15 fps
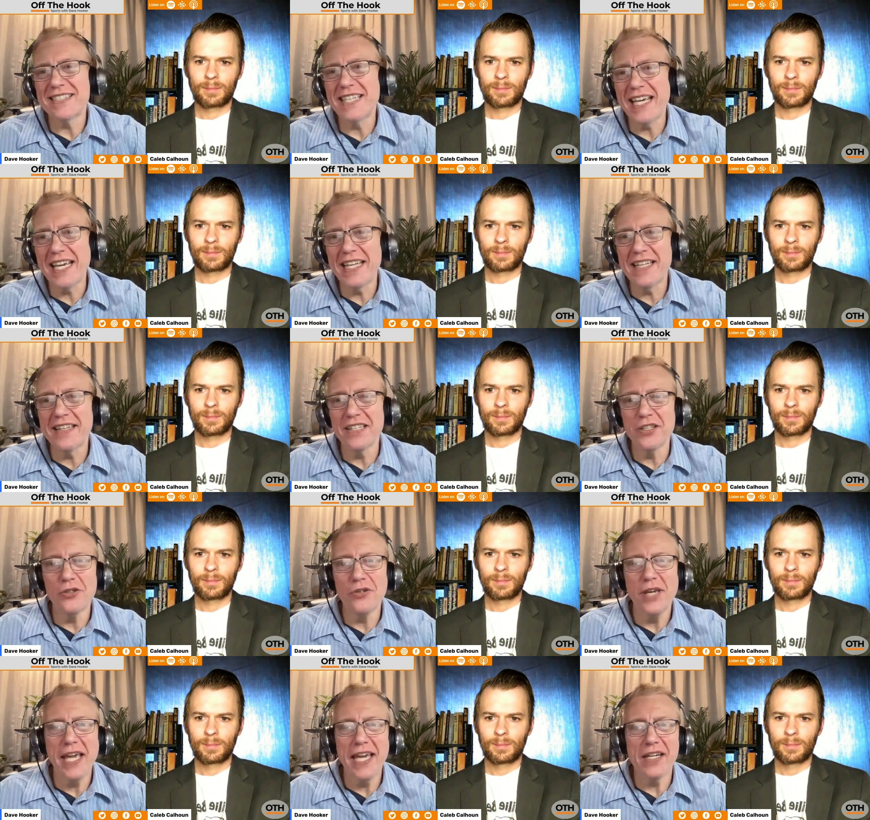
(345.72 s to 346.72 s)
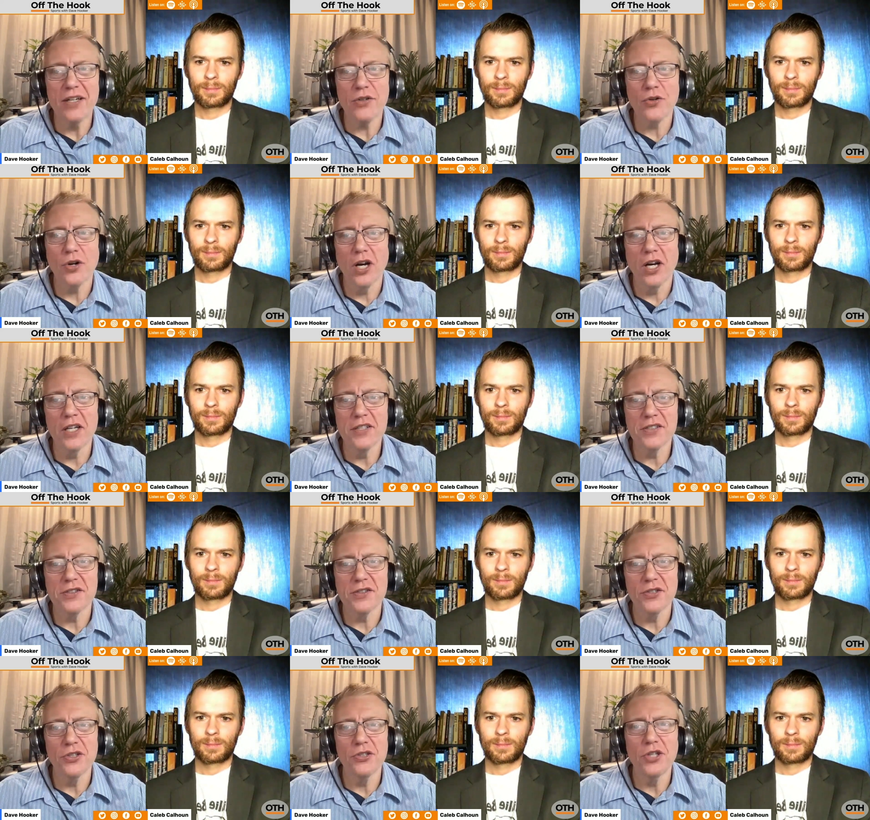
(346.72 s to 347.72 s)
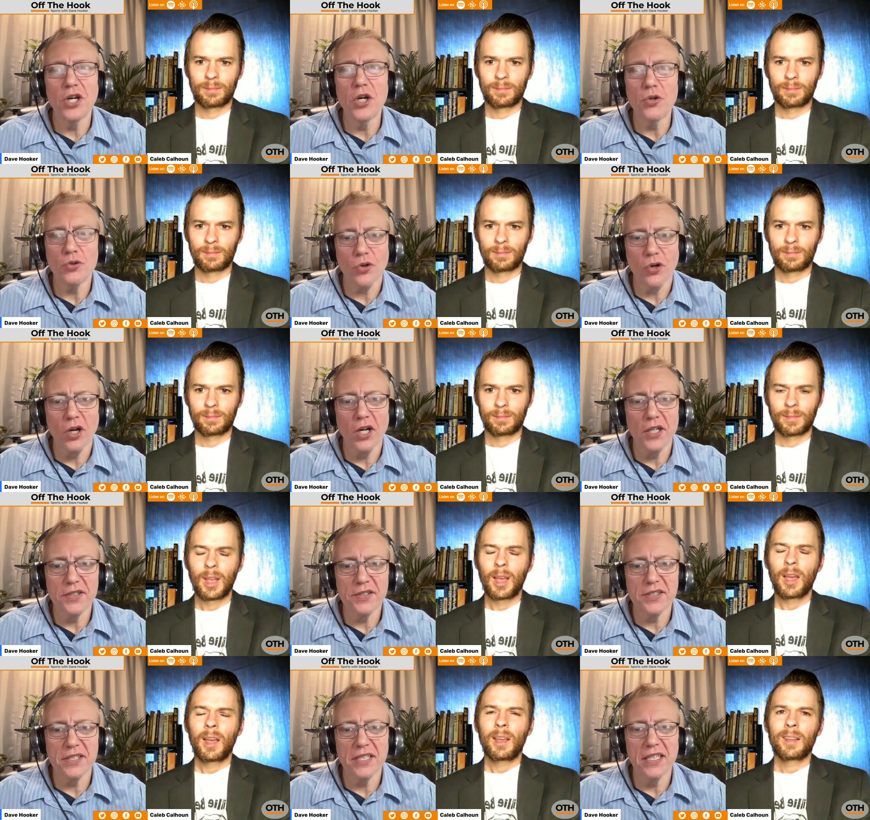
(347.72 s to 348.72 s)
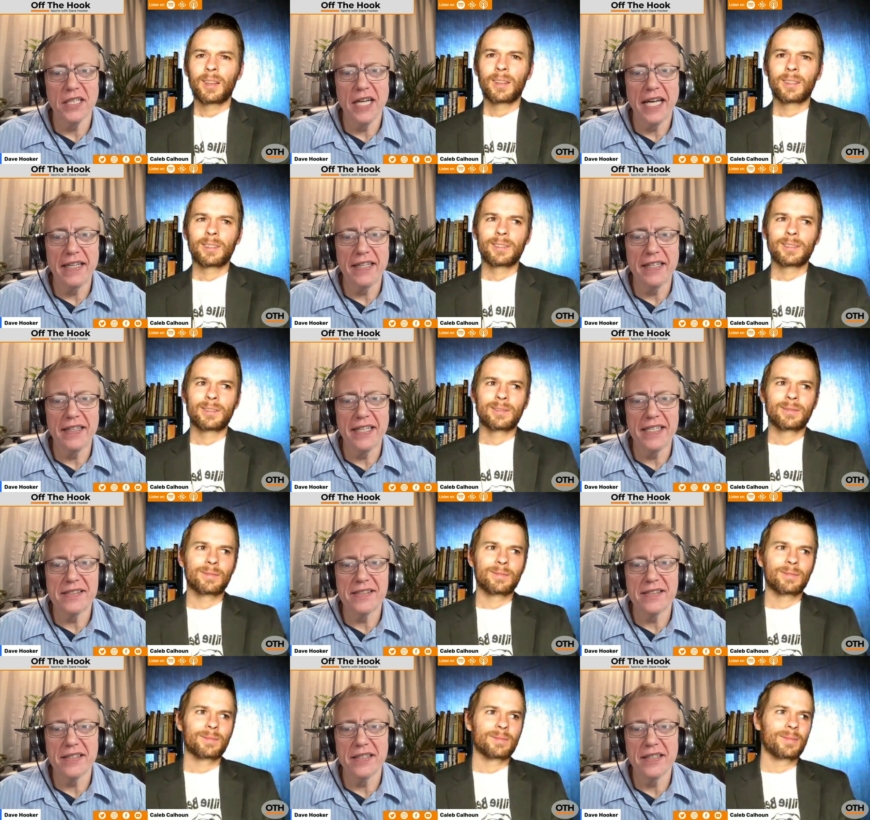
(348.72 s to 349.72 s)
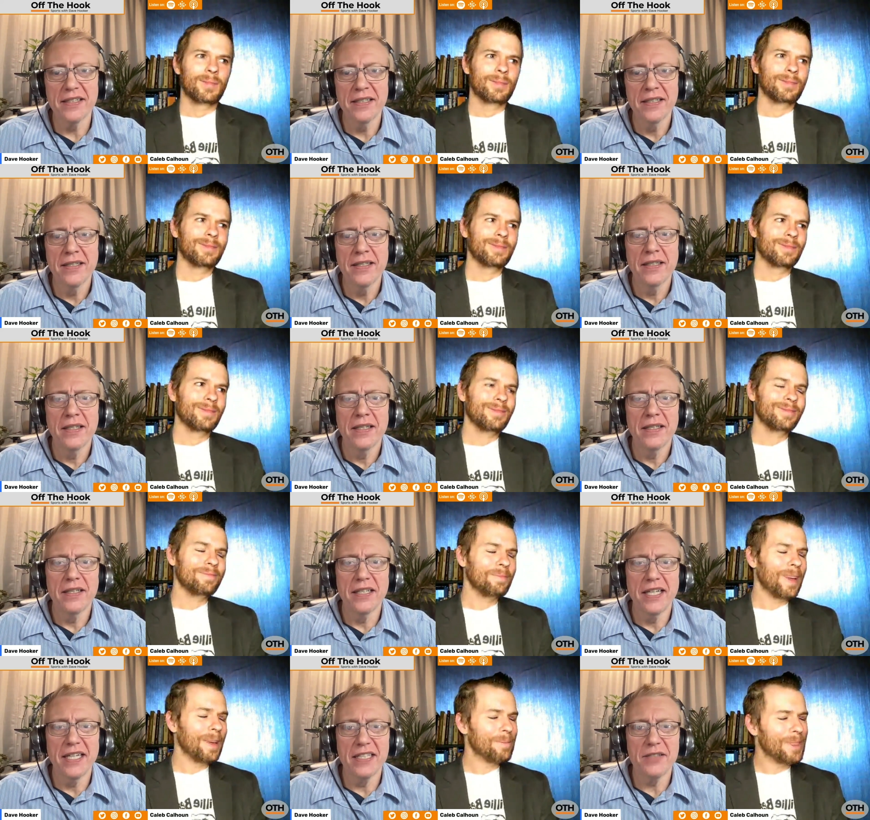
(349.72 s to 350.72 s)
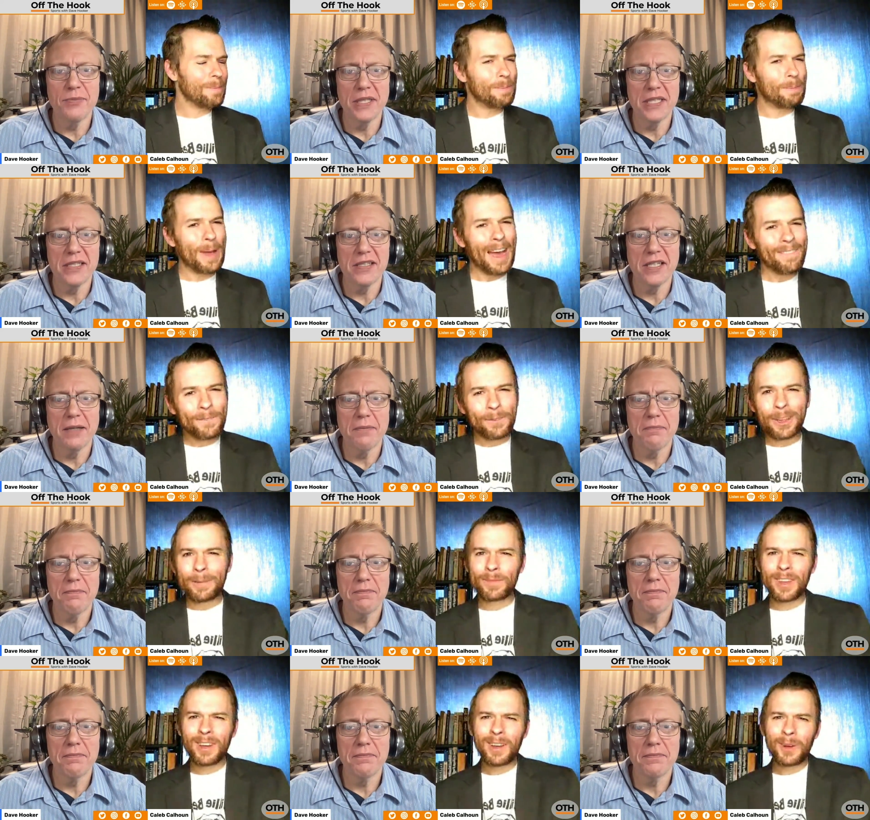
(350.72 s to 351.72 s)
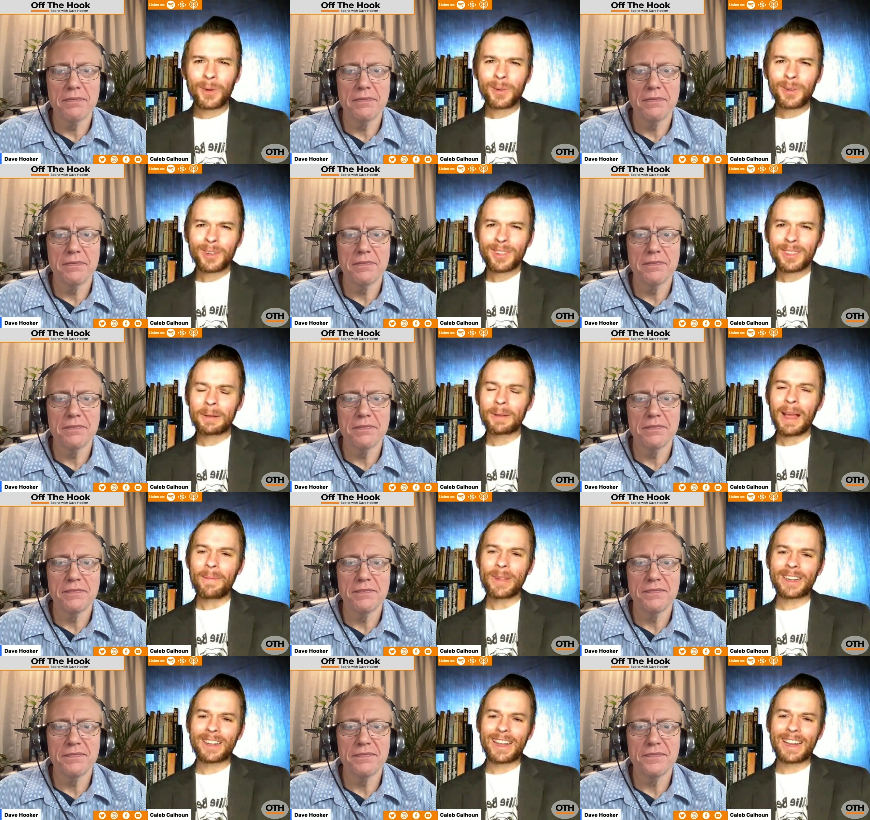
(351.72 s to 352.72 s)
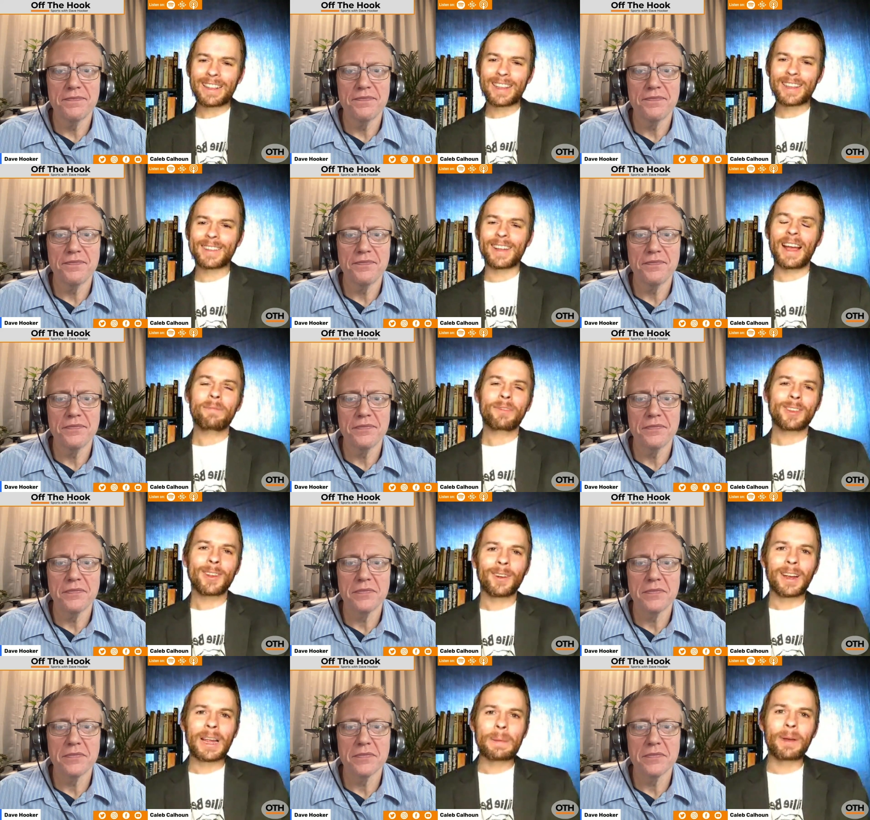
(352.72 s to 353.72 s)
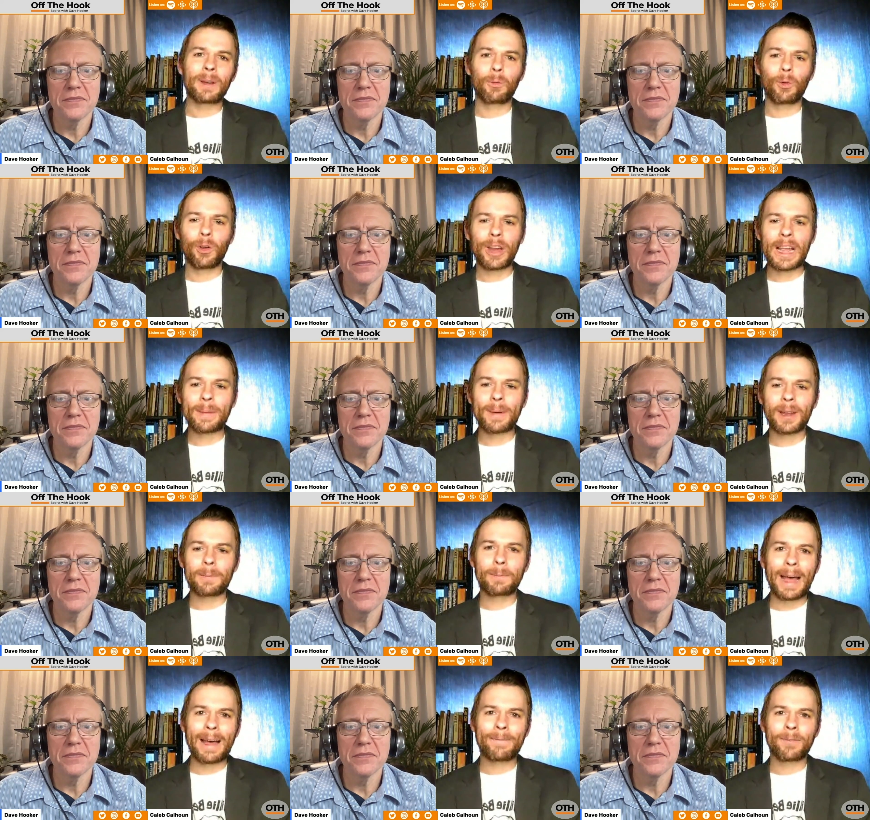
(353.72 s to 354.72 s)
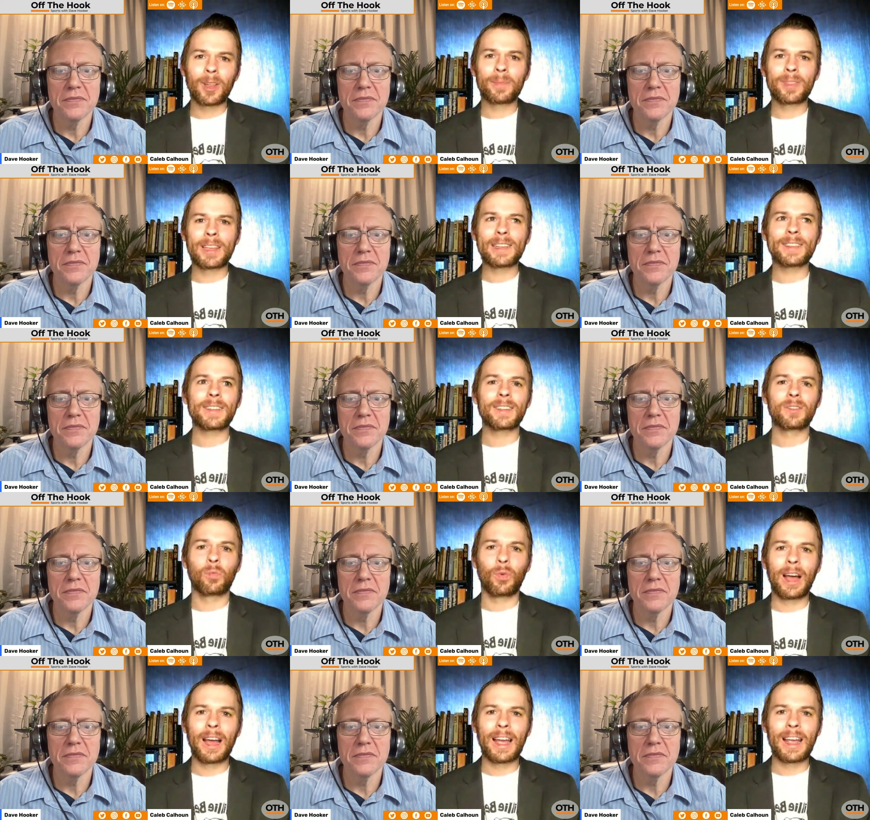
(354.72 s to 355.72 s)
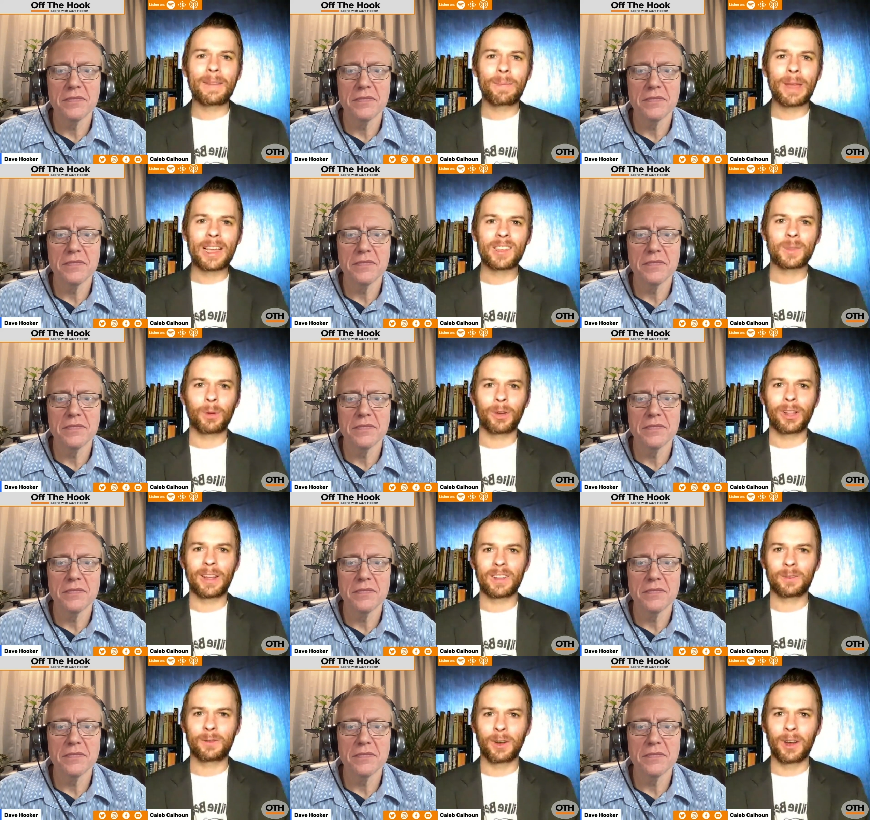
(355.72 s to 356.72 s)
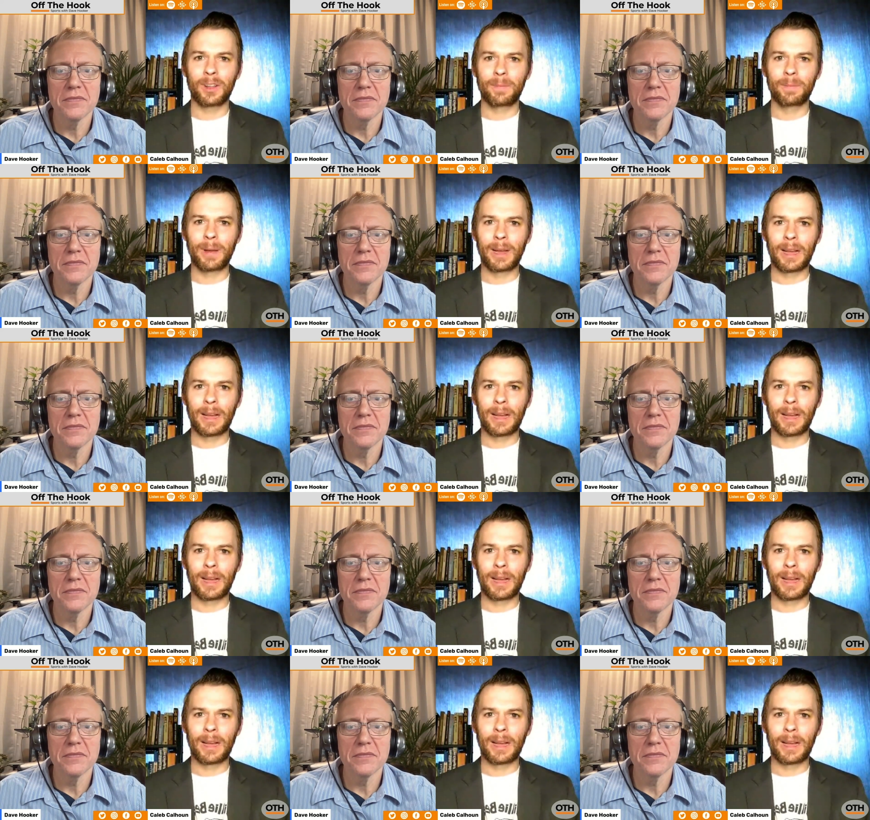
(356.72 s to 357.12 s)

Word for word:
Speaker 1: sand that you can't cross or you don't cross, and I think that's the the next big that step. flip
Speaker 2: though. I mean, like this. I'm sorry, but worrying about a bat flip. This is why baseball has fallen